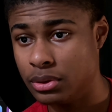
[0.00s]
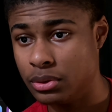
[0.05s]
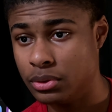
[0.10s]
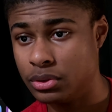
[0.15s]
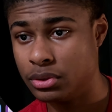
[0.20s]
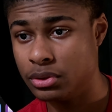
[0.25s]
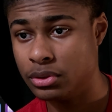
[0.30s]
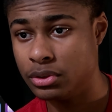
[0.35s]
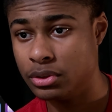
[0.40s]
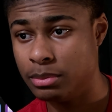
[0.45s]

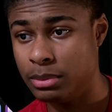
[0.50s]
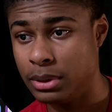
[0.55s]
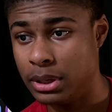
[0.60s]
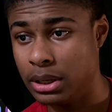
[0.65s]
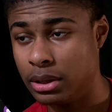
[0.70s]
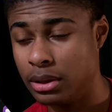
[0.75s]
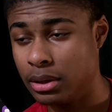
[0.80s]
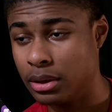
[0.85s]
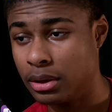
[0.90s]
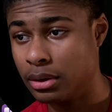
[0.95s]
Notion should be
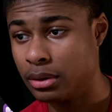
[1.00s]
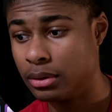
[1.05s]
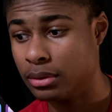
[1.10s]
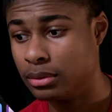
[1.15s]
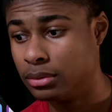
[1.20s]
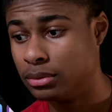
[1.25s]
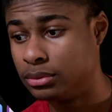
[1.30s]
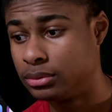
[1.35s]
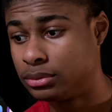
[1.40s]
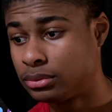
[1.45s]
in there.
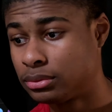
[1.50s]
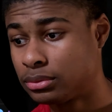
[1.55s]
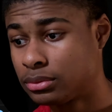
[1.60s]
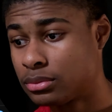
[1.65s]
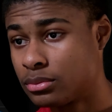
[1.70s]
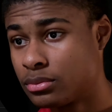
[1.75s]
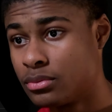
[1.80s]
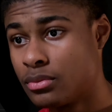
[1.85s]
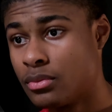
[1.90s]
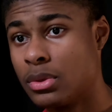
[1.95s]

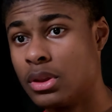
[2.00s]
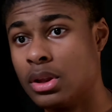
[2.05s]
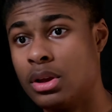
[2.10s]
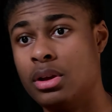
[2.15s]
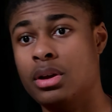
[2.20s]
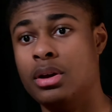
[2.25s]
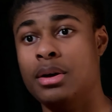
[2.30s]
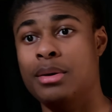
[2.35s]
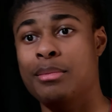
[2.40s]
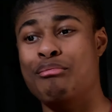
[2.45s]

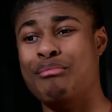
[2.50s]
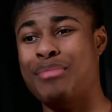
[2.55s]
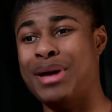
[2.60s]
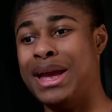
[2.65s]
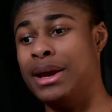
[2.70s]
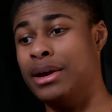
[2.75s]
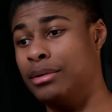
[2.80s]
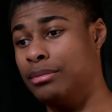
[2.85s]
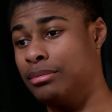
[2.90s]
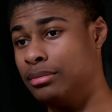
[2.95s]

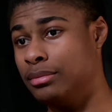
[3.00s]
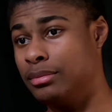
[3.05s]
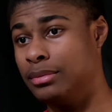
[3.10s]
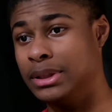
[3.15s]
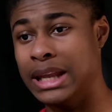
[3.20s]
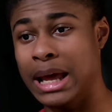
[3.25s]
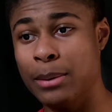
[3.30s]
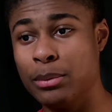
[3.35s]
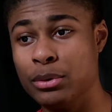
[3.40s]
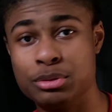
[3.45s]
Bam.
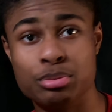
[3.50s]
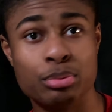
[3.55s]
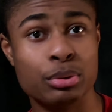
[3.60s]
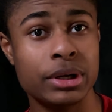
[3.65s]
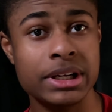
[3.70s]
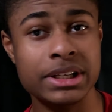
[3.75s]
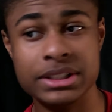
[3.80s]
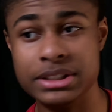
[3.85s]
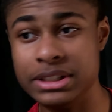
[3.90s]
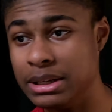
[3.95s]
That was
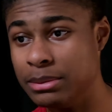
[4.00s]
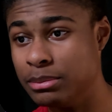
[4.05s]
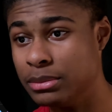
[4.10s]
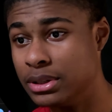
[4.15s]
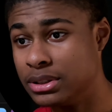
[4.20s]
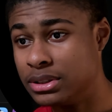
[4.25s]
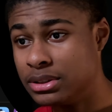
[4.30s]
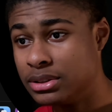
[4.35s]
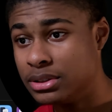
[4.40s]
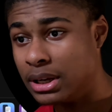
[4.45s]
pretty
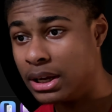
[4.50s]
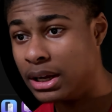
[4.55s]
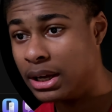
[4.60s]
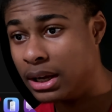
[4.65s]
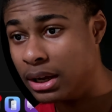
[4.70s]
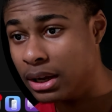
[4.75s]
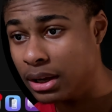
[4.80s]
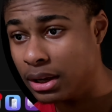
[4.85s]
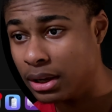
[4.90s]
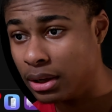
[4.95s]
seamless.
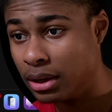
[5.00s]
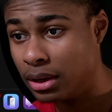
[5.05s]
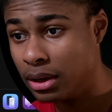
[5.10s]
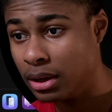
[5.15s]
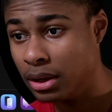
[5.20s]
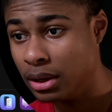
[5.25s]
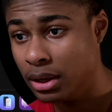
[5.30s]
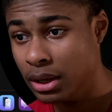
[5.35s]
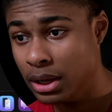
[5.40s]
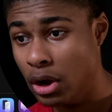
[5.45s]

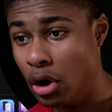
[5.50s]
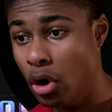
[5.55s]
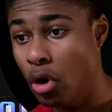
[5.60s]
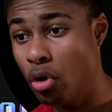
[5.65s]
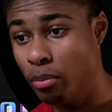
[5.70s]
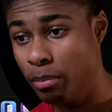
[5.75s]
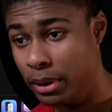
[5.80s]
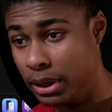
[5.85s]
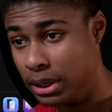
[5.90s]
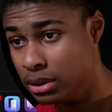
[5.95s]

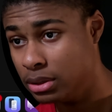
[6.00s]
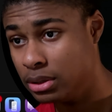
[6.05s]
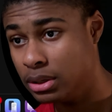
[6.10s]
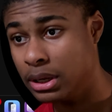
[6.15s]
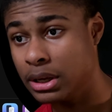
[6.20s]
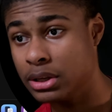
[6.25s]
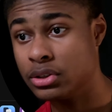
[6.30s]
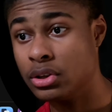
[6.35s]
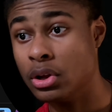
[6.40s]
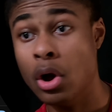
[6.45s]
Open,
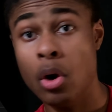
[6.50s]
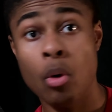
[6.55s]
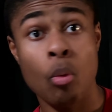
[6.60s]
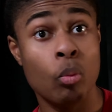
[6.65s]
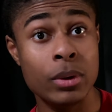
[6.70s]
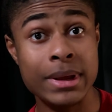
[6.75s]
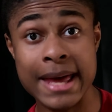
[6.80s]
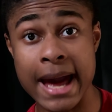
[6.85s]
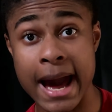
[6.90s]
yes. We